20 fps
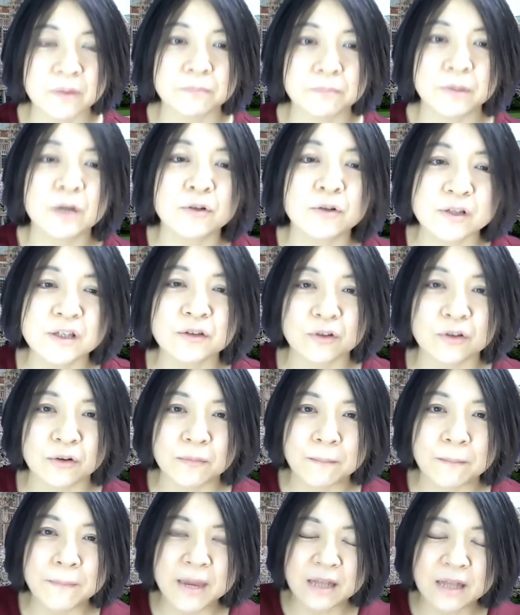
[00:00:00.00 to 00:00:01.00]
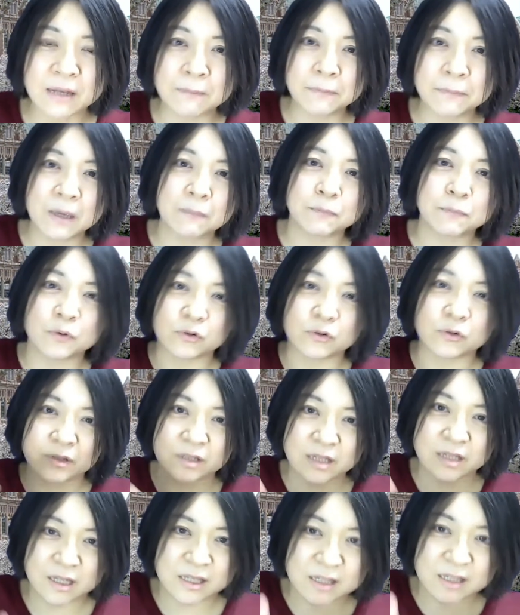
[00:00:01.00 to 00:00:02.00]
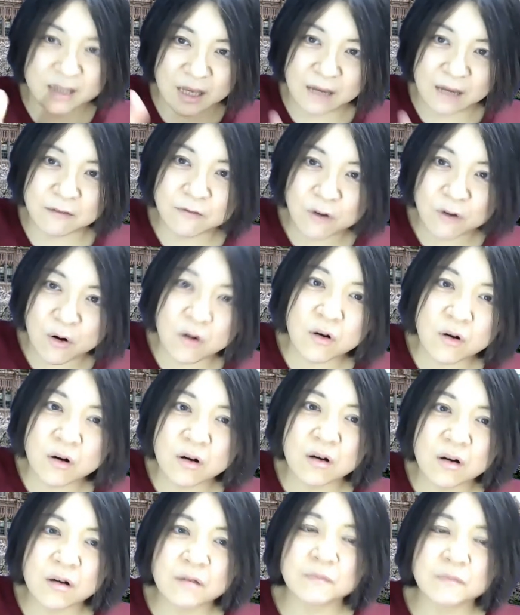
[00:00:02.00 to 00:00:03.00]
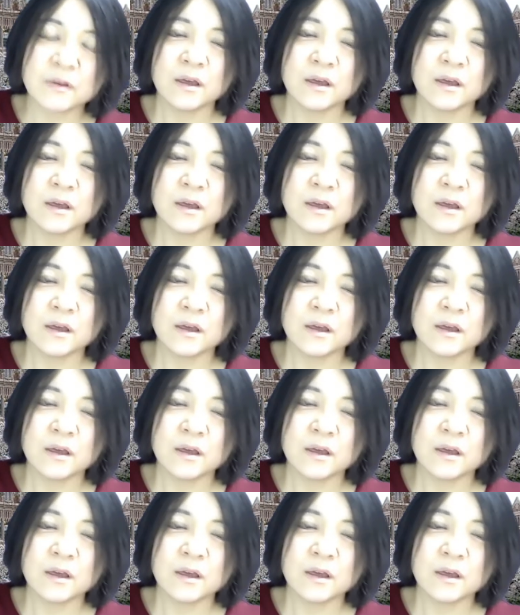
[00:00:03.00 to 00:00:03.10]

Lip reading: Because, you know, many people just stay home